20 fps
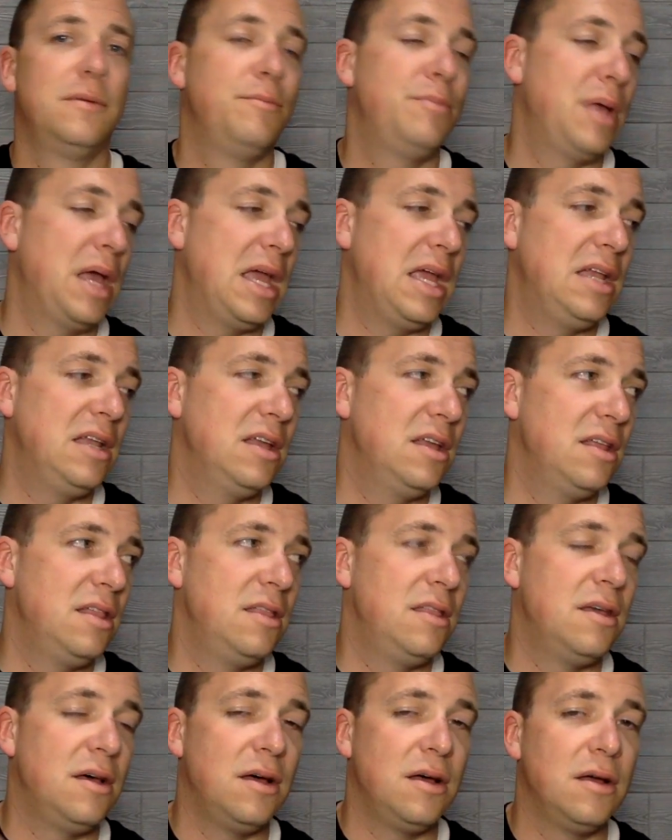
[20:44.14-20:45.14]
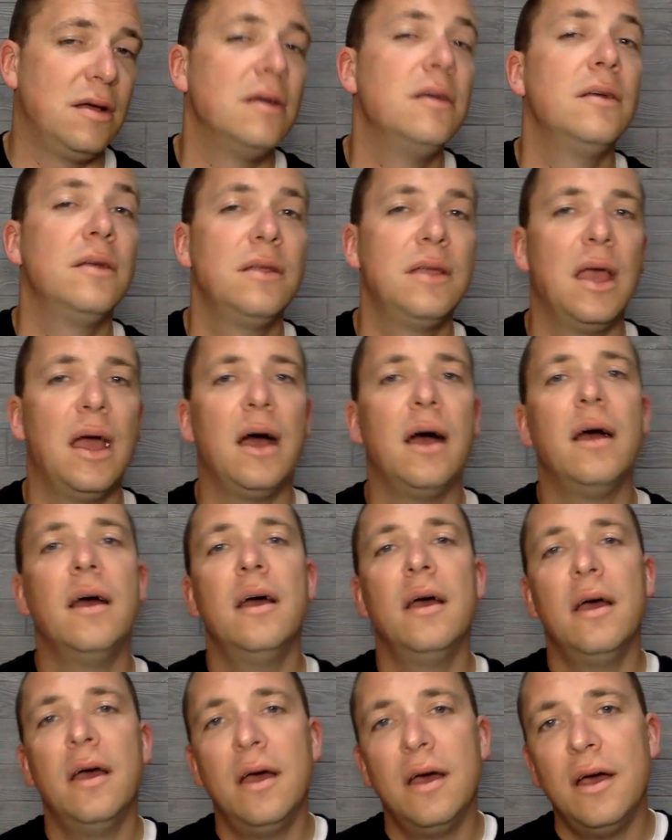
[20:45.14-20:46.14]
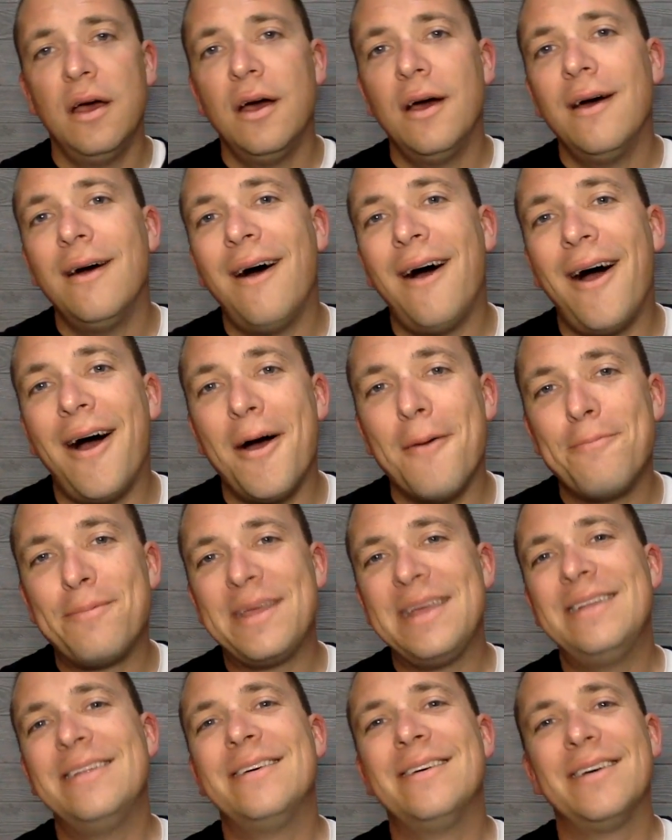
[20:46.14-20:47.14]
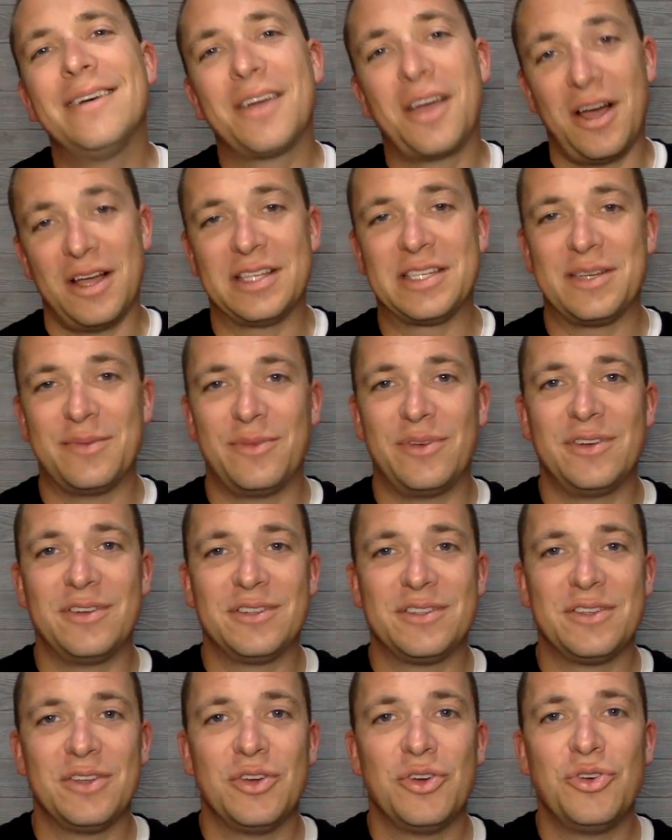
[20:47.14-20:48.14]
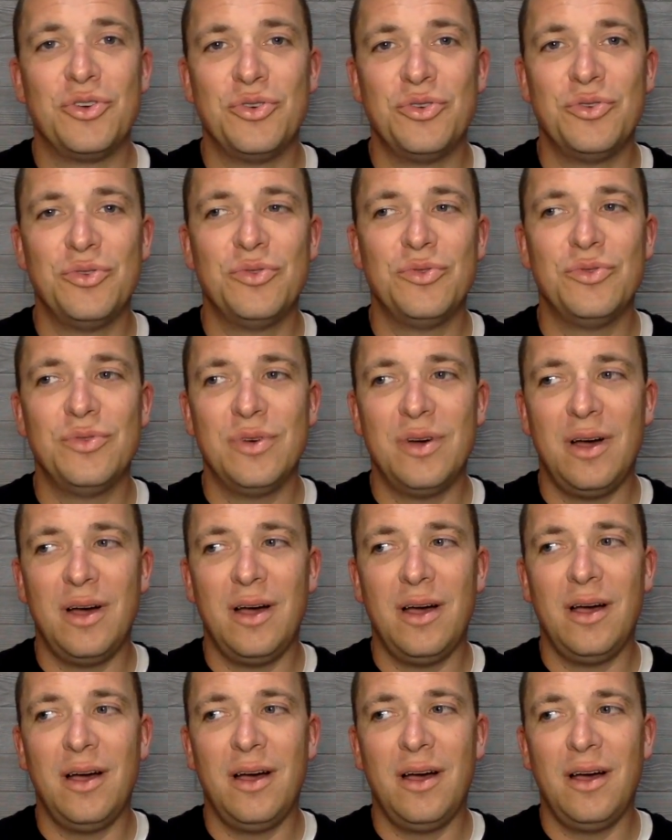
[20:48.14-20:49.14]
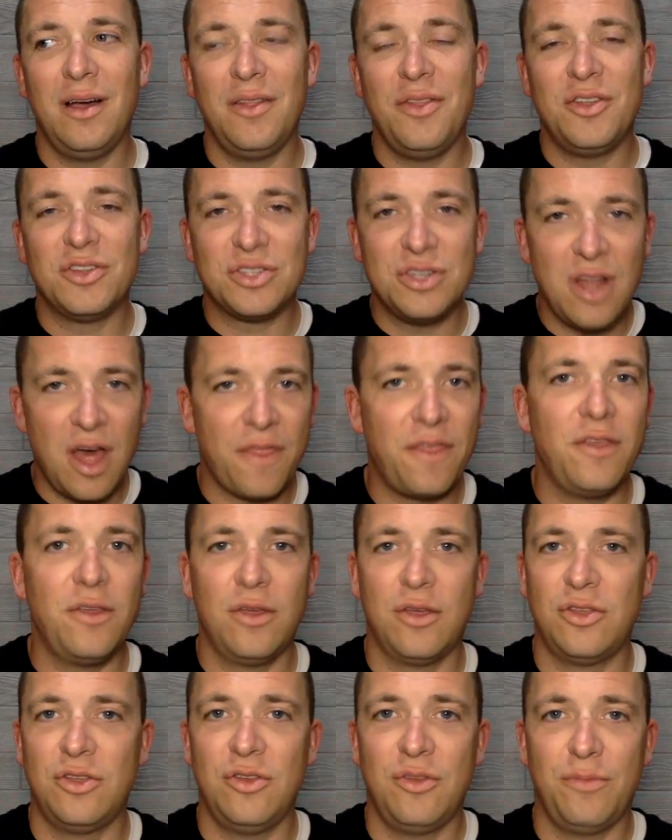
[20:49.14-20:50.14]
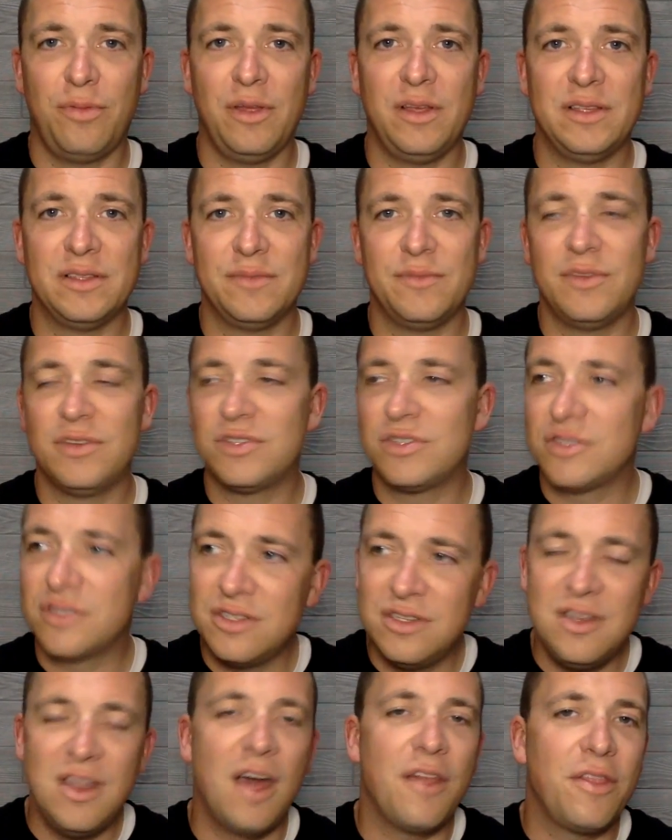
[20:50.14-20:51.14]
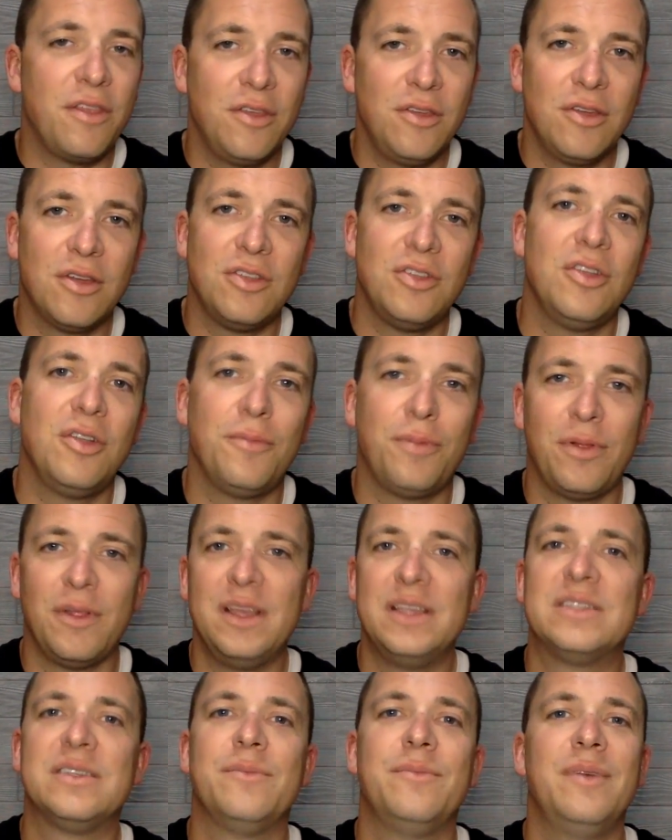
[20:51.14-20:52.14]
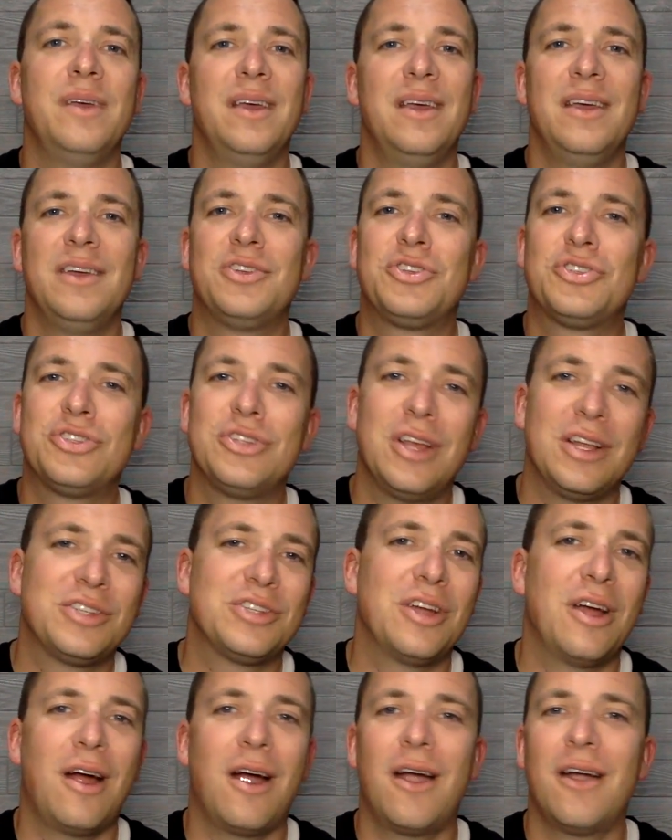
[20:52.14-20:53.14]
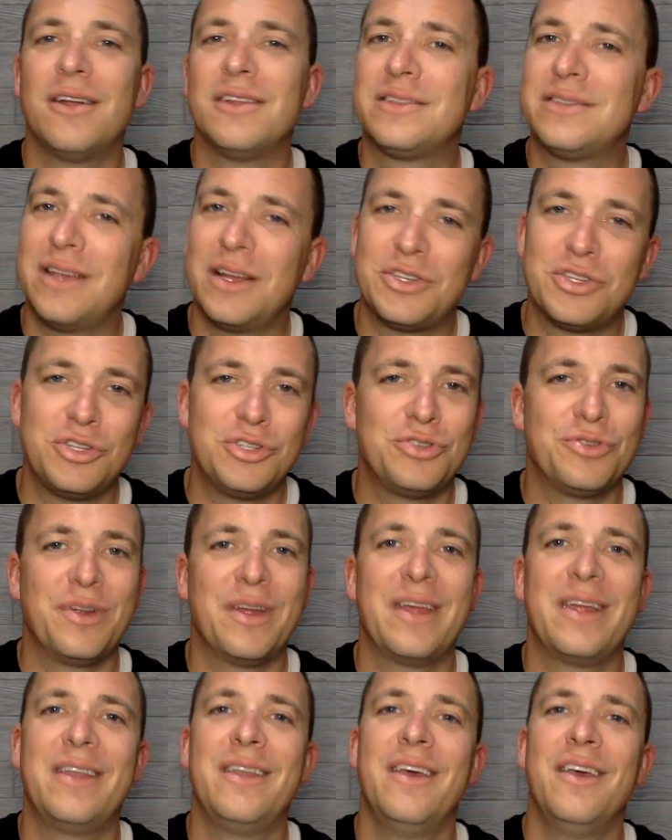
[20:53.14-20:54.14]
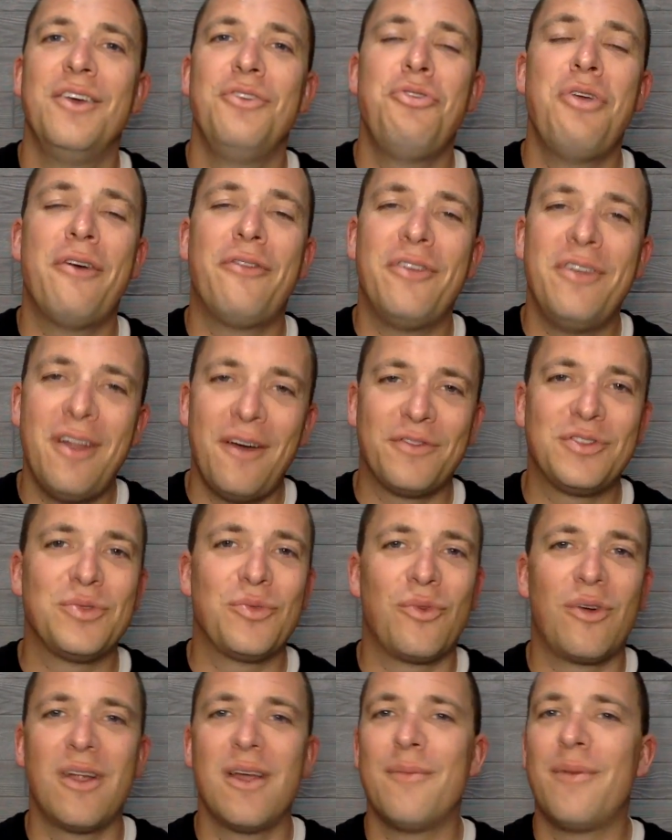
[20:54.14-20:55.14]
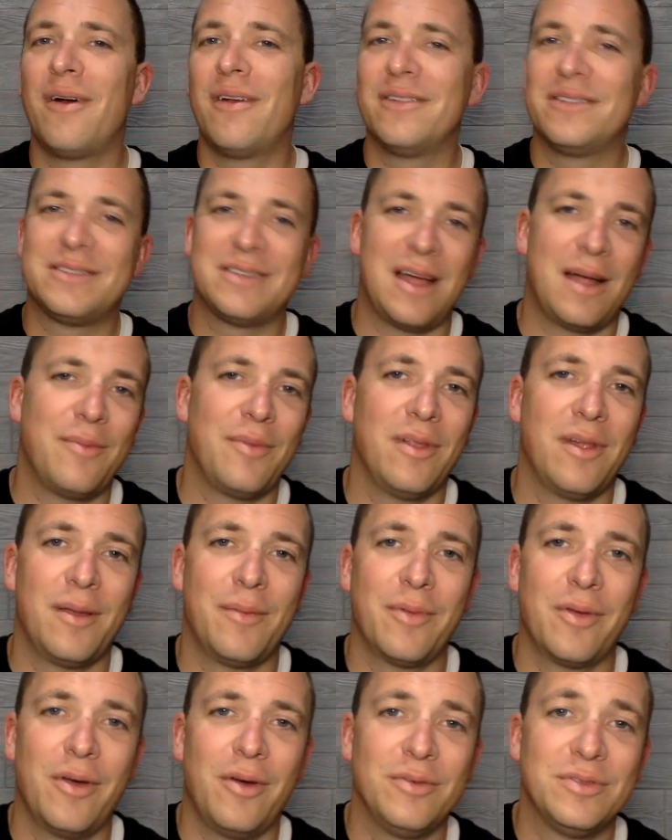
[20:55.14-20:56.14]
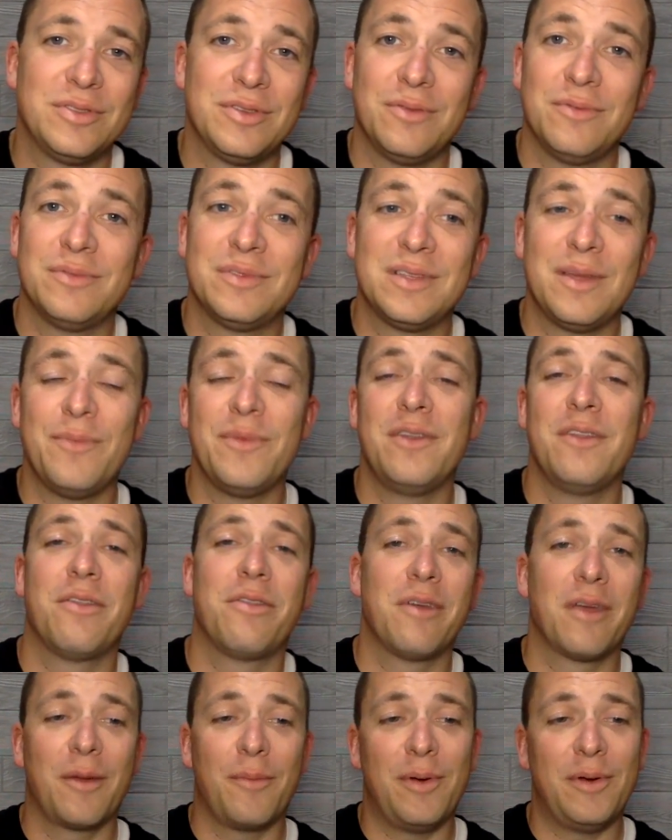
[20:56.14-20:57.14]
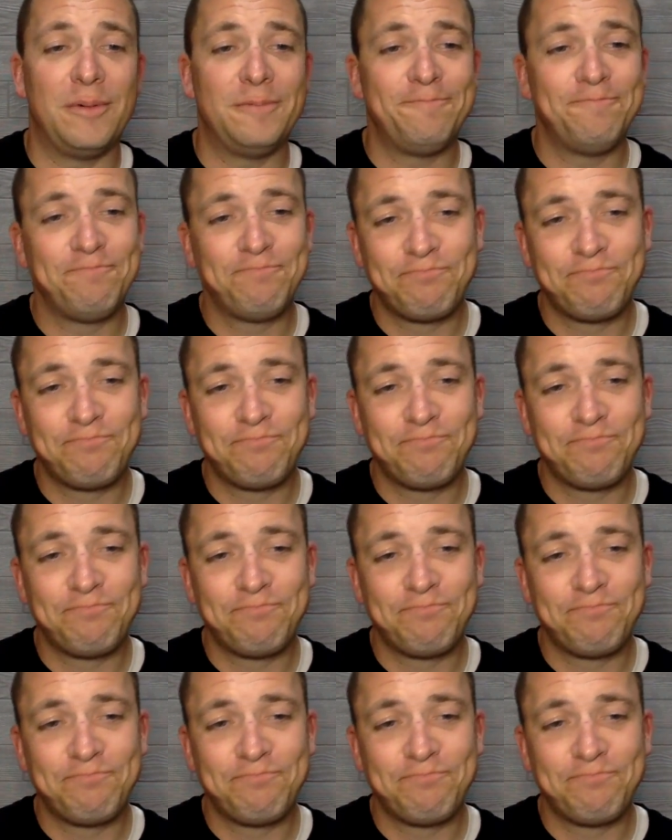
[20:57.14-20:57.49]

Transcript: pain in the, yeah, uh, PETA customers who there's nothing you can do to please them. There's just nothing you can do to please them. It's such a hard, it's such a drain. You have enough to worry about. It's time to let them go. So, something to think about.